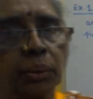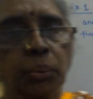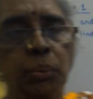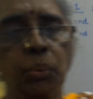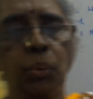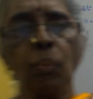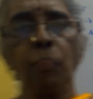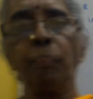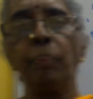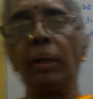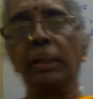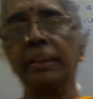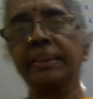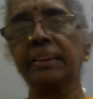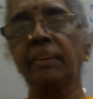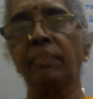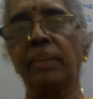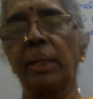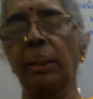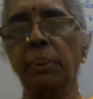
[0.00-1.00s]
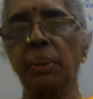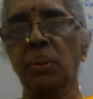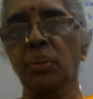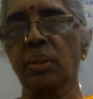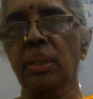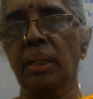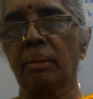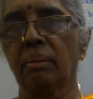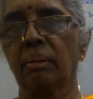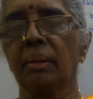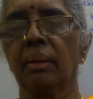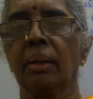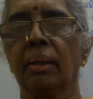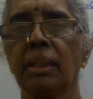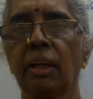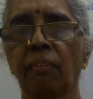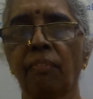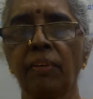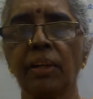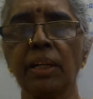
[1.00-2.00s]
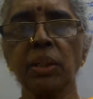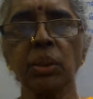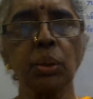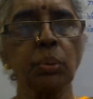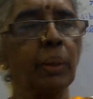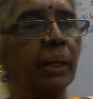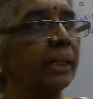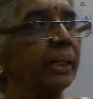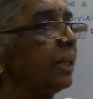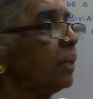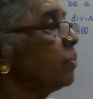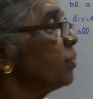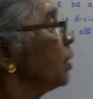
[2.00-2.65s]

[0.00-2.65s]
two parts of the question. The first one is,